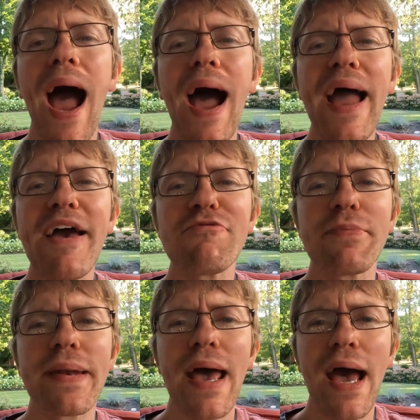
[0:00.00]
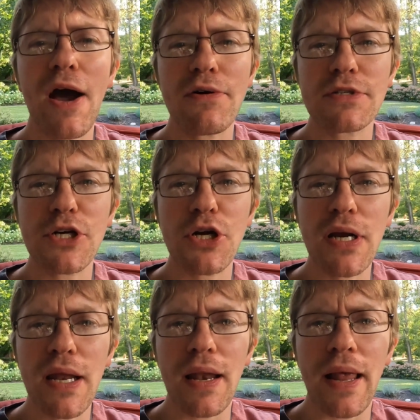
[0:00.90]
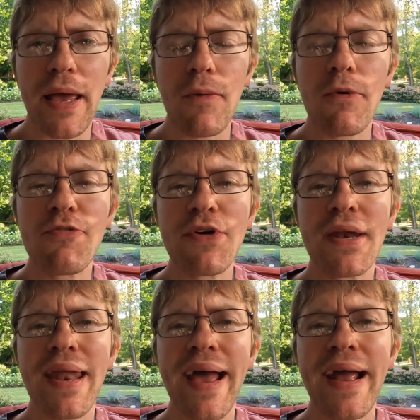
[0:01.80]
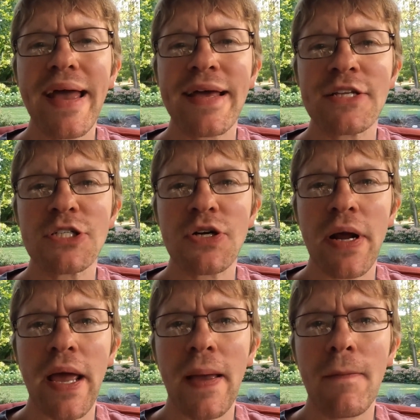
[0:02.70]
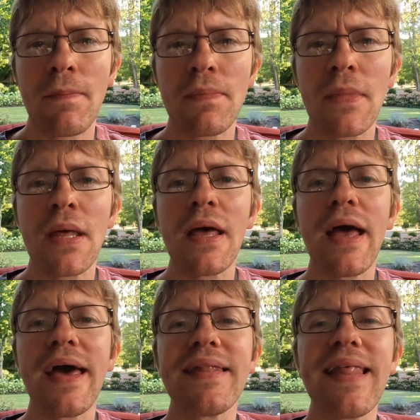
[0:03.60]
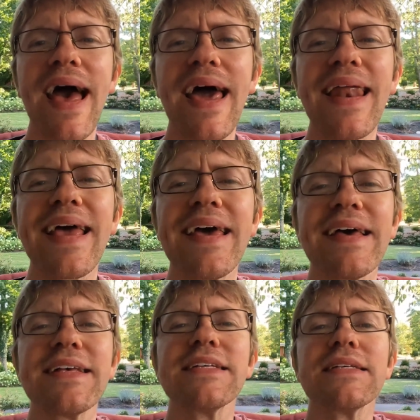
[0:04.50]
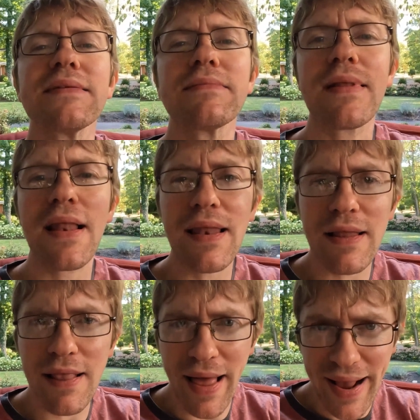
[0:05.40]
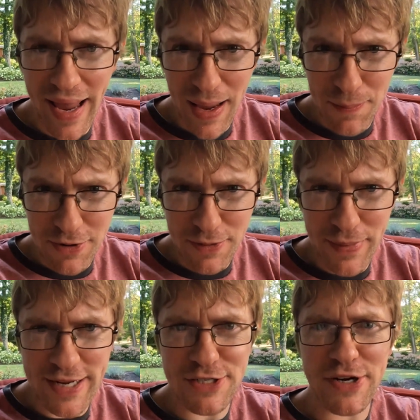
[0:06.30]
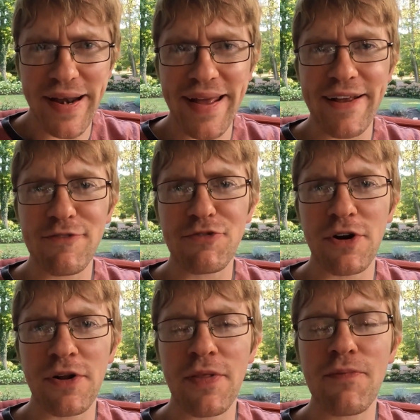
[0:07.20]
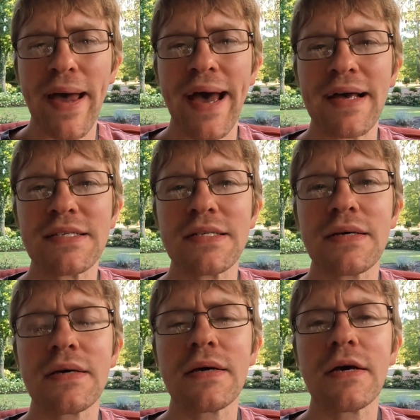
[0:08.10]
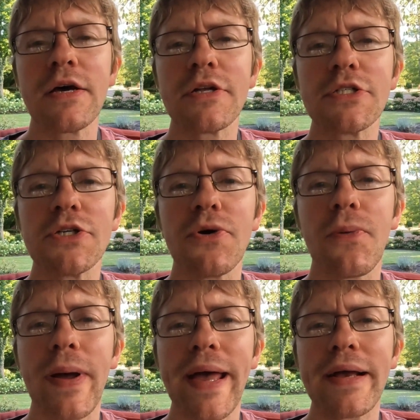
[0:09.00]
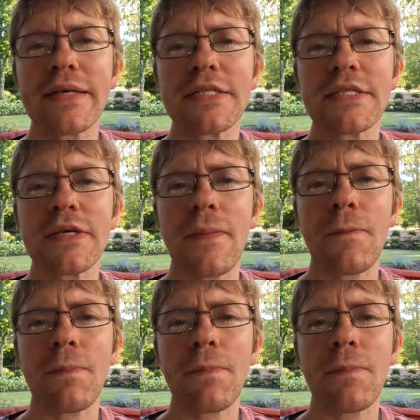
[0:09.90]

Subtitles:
I have been out currently with a neck injury, and that has hampered my training for the past 2 weeks.